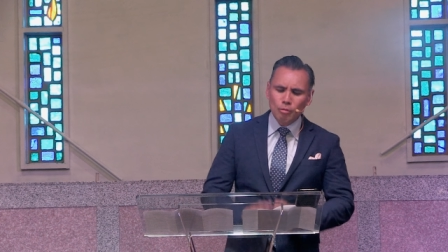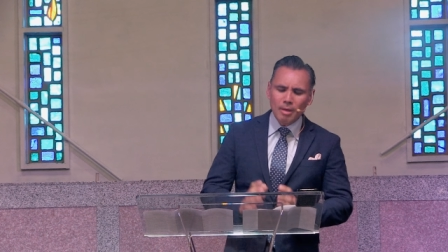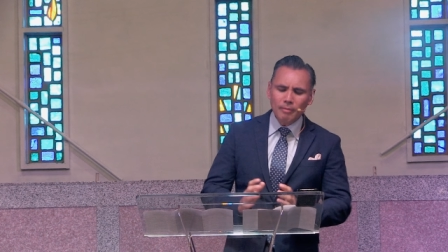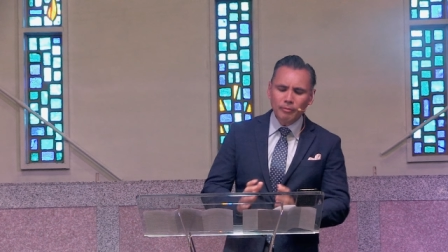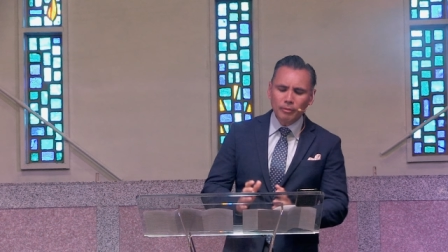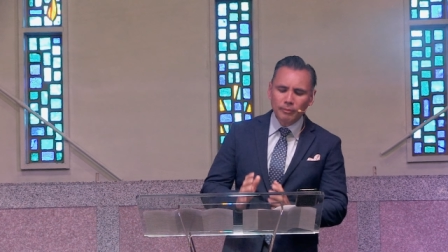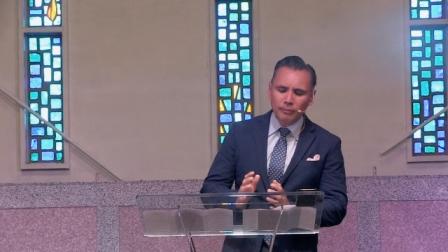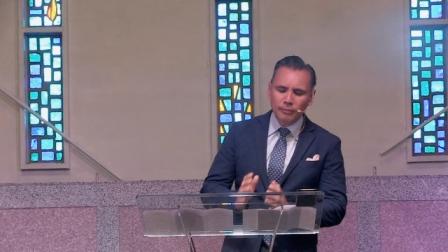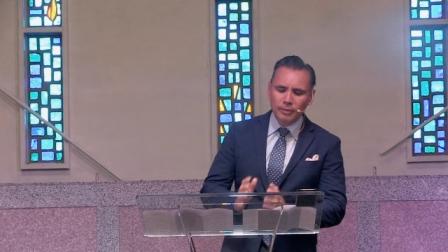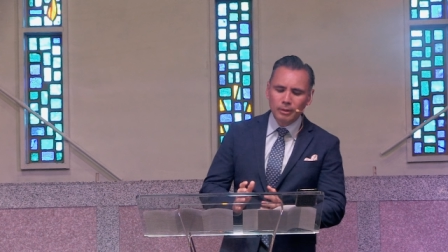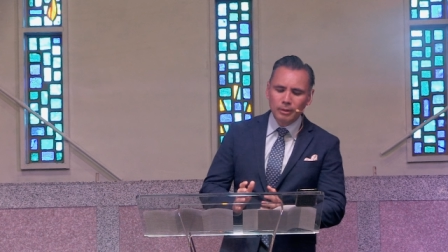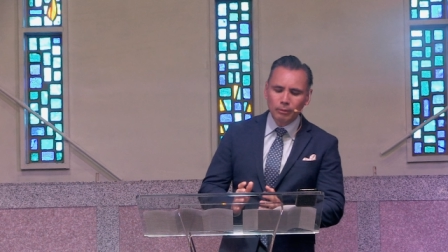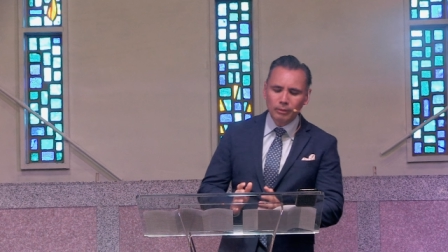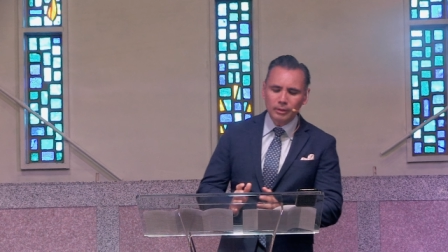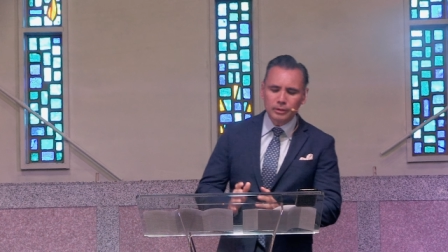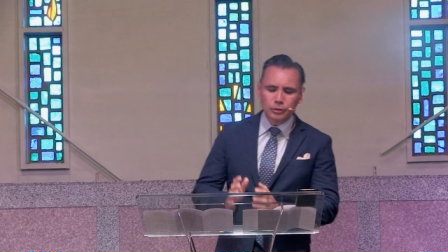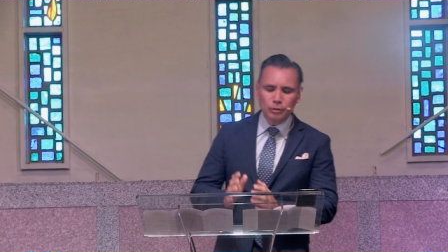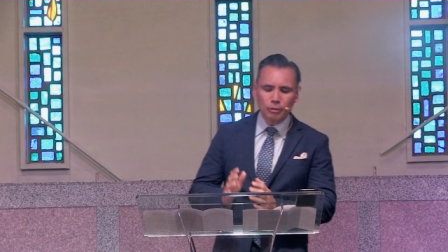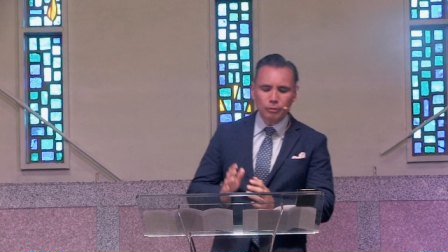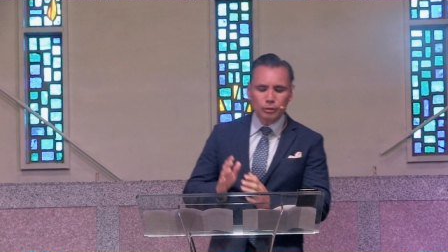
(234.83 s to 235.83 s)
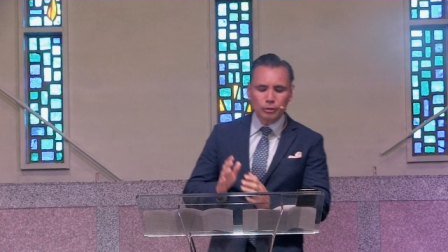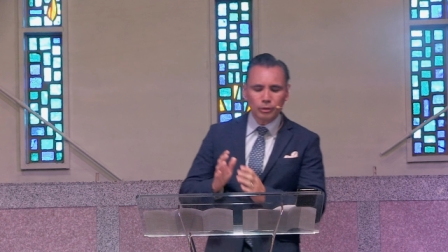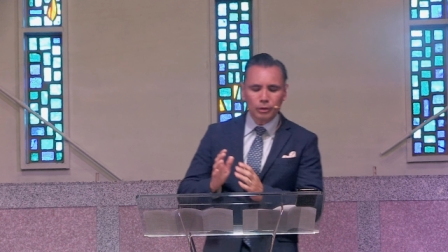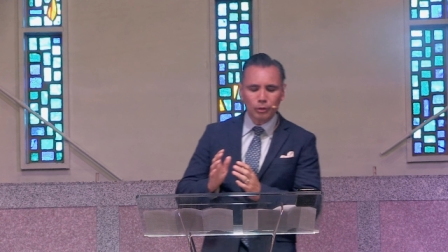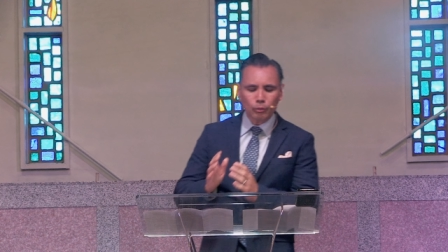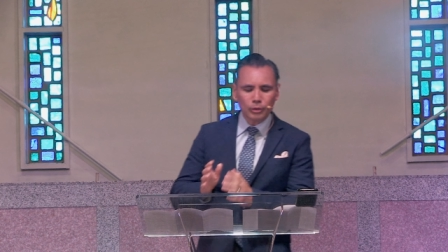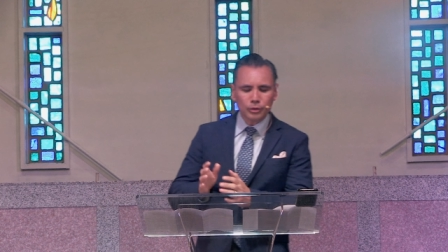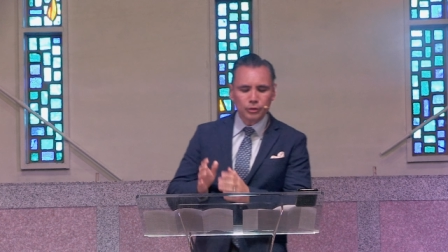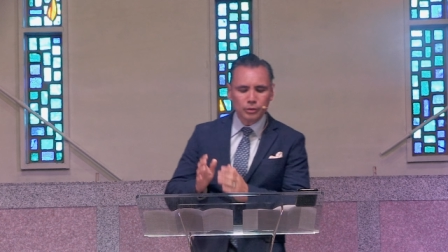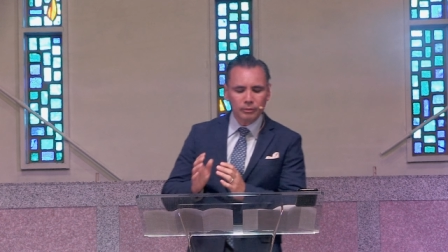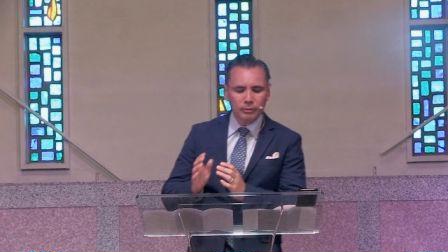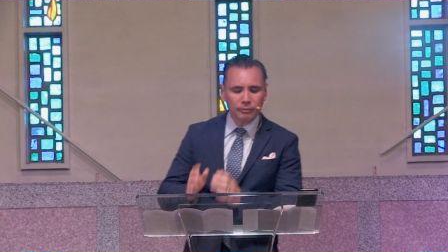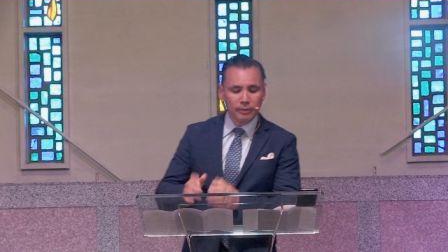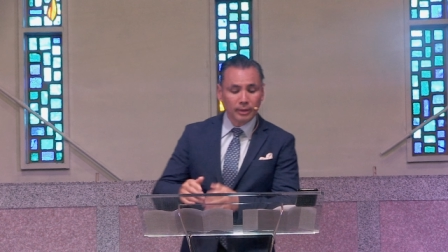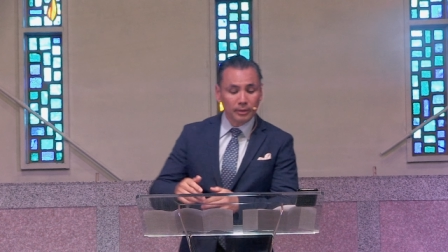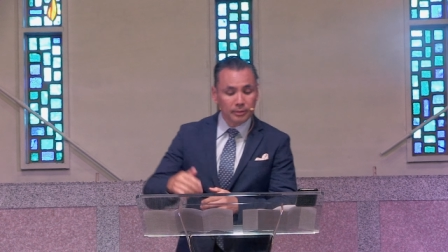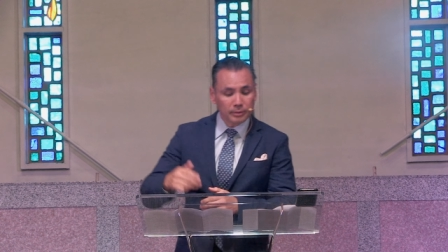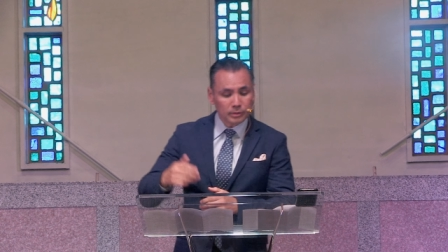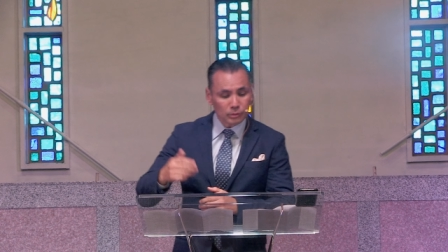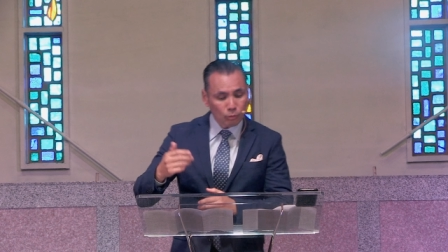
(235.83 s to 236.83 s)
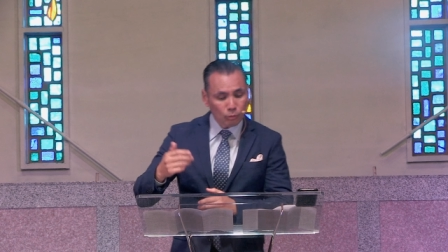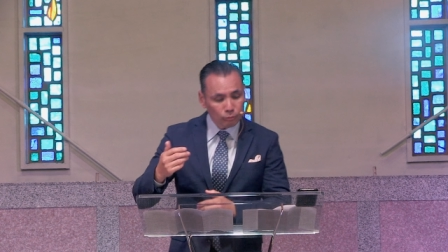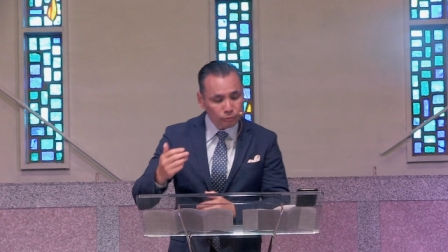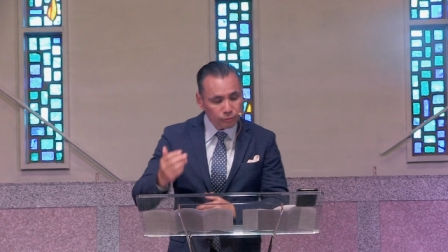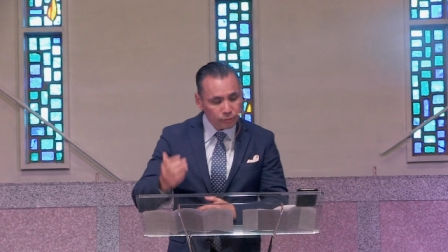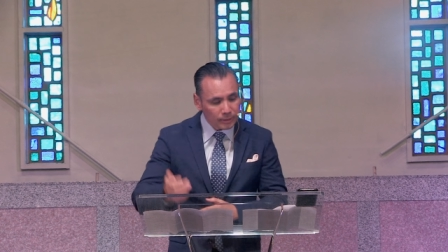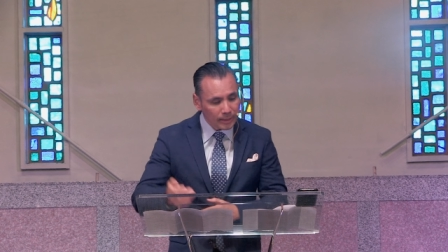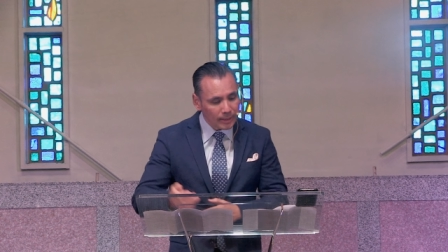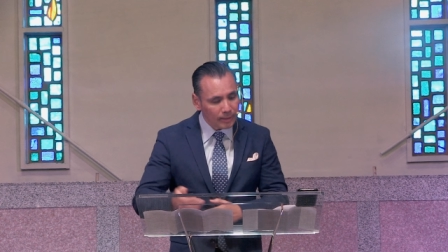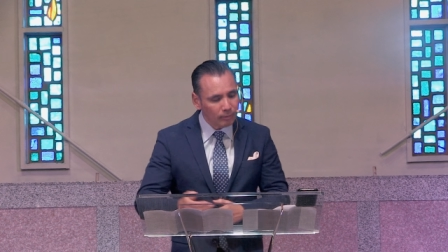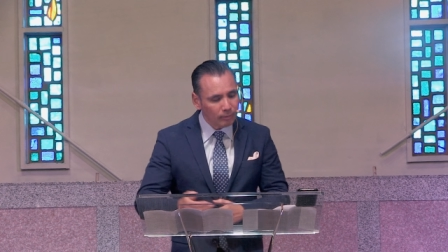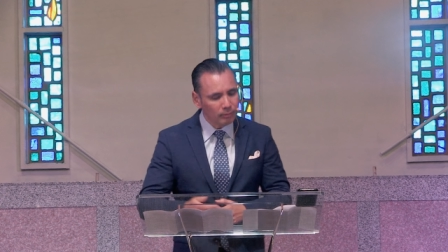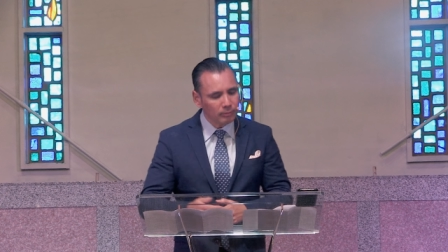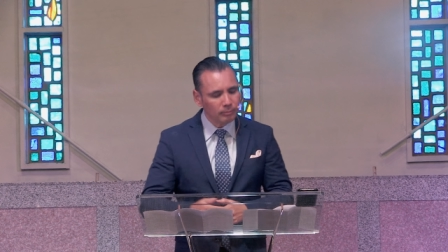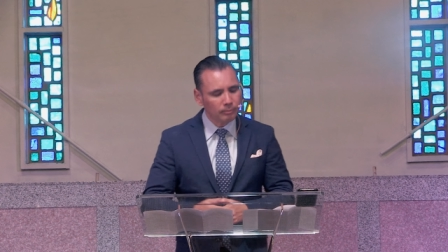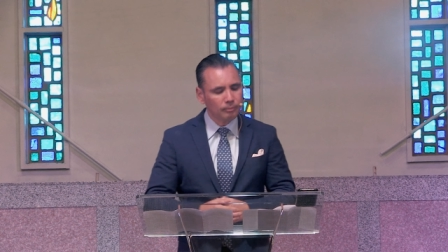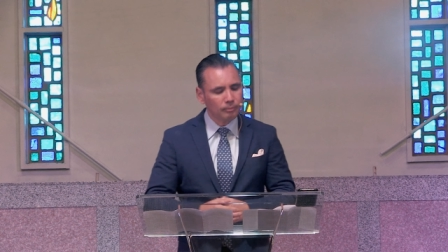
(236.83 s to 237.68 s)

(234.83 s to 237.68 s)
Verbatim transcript: ever feel as though your Christian faith has grown stale?